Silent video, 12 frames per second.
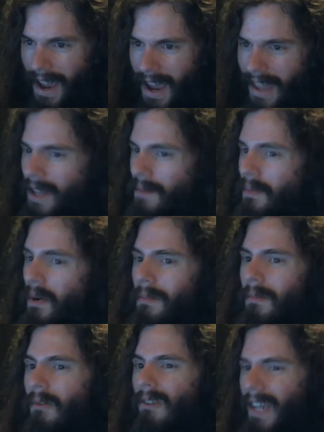and then put
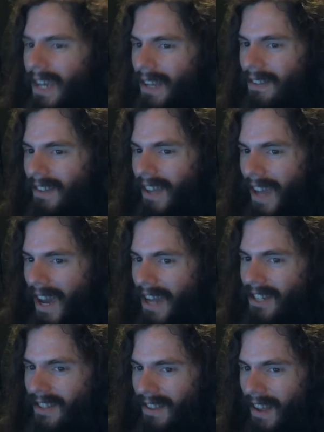more kids in
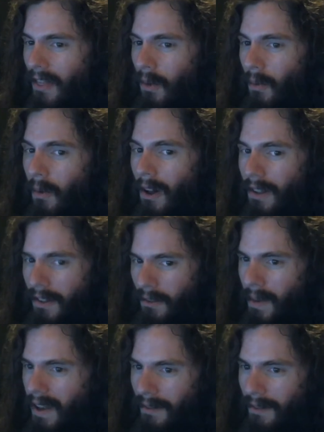cages, and the wall is
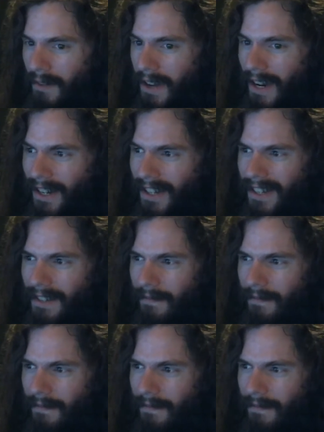being finished.